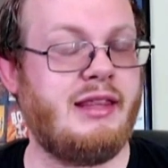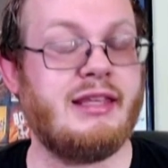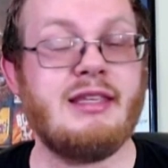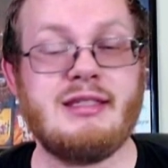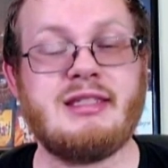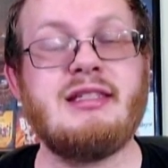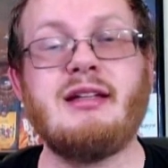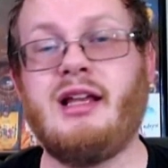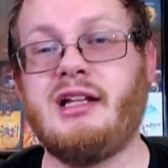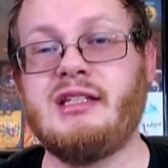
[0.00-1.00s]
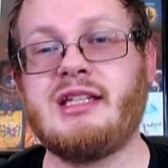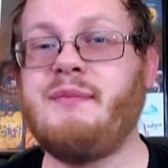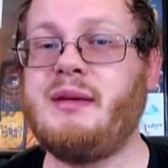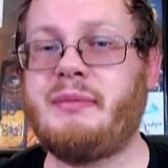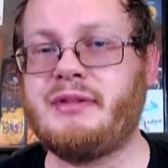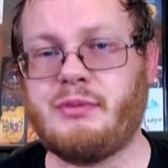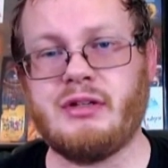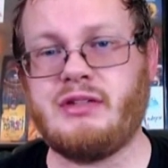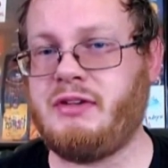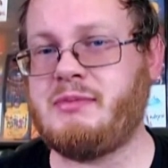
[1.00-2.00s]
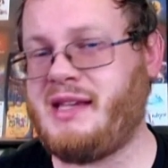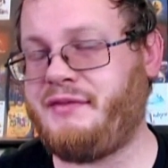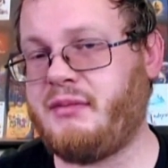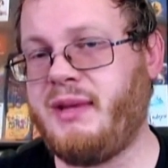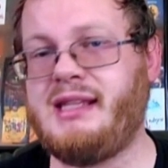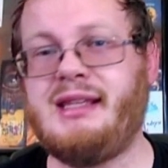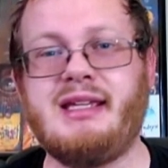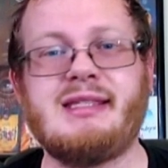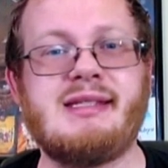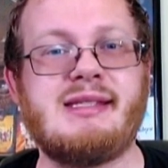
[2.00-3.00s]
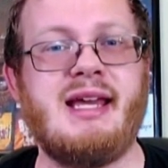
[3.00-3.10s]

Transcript: Like this is still on some people's worst films ever made lists,